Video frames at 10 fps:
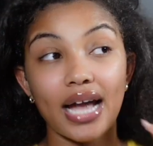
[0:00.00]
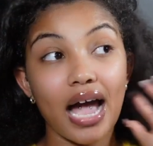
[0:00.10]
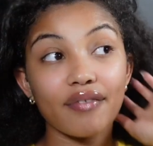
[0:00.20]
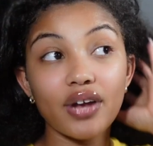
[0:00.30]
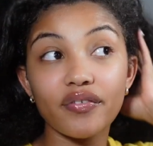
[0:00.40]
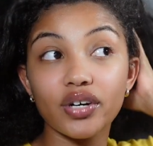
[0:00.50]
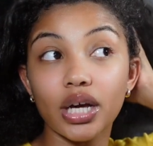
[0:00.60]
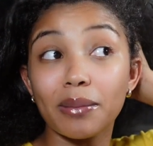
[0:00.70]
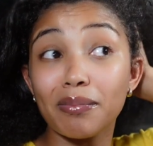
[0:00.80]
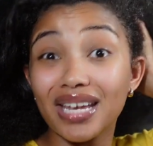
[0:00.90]
I've never
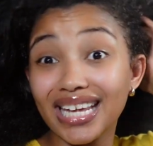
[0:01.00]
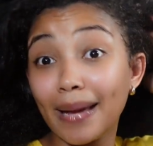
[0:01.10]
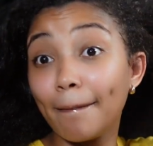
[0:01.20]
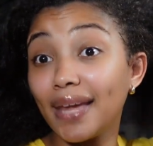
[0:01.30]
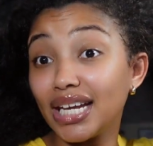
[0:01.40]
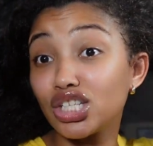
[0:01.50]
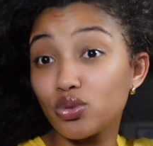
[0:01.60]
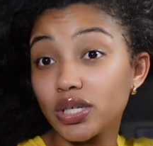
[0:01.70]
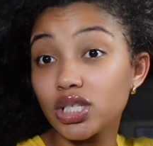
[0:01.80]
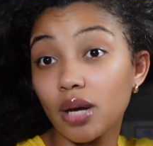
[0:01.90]
done mini
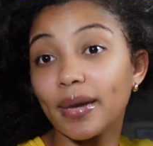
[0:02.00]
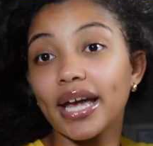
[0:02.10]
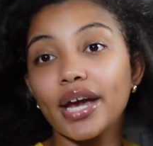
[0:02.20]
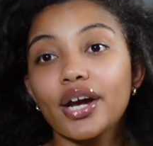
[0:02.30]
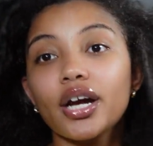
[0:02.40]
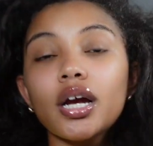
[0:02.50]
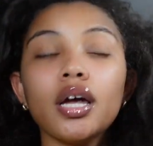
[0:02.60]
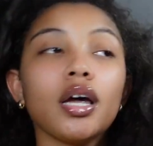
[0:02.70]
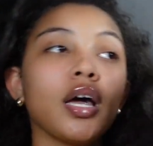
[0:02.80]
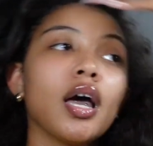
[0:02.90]
twists on my hair.
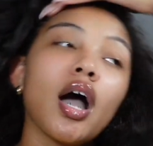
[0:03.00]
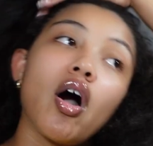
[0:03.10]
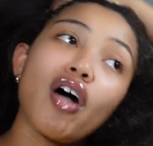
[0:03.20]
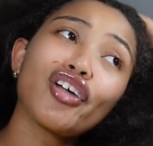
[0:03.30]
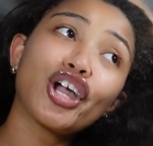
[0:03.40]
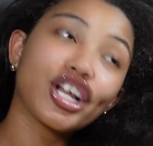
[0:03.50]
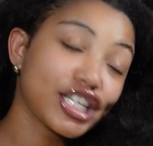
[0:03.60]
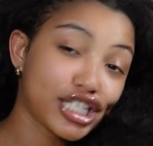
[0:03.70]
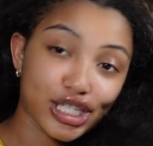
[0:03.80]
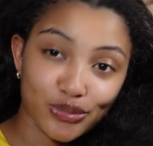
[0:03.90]
All the
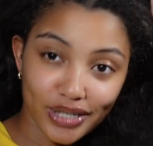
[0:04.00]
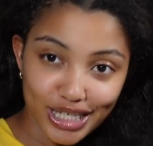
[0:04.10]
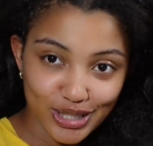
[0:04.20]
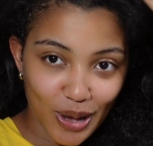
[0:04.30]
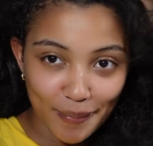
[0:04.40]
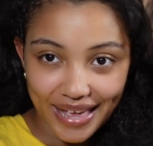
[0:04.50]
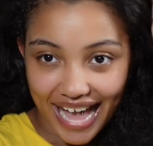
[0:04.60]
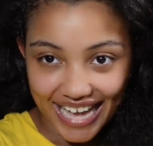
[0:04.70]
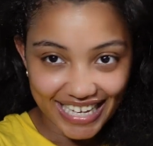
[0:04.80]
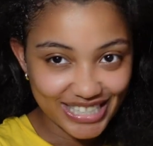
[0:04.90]
girlies are doing it, so I'm like,
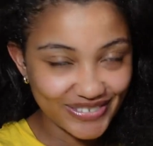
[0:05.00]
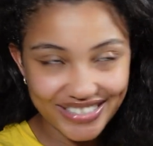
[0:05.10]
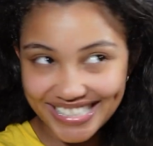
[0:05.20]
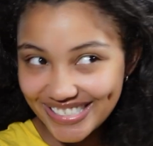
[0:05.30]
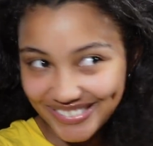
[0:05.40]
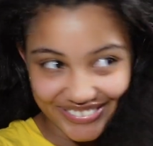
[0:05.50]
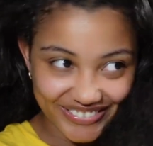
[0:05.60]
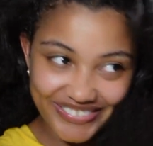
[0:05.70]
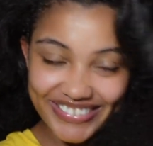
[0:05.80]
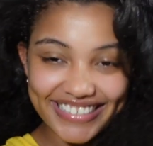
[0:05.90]
I can do it
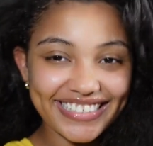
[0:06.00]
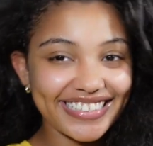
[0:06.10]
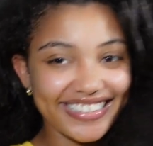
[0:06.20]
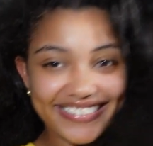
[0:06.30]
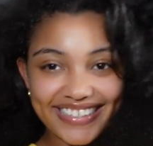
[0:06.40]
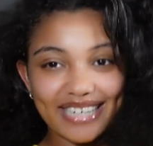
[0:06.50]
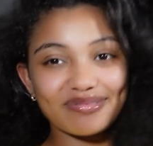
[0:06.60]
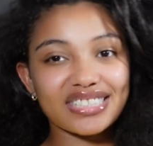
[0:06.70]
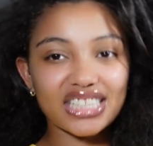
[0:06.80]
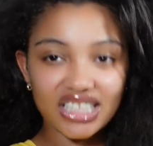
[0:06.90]
too, you know. And I'm
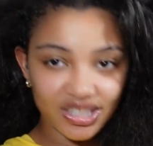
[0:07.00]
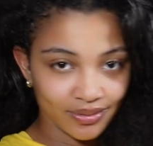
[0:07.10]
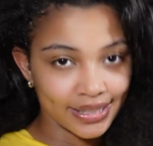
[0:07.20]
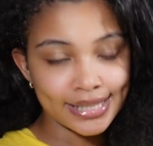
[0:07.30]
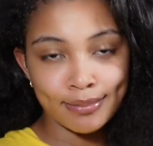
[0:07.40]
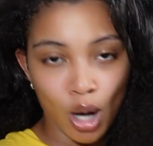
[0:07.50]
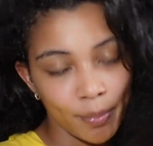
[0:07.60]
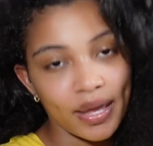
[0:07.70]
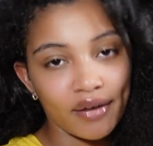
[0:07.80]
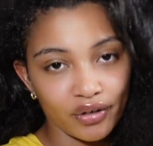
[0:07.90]
sick of doing this mop
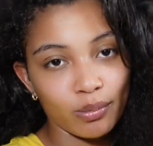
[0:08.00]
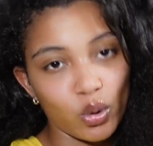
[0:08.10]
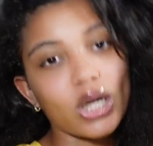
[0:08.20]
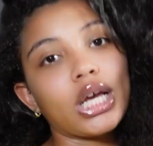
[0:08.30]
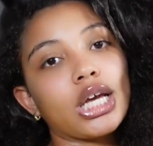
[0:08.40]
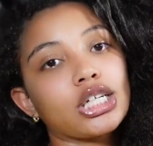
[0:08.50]
every morning.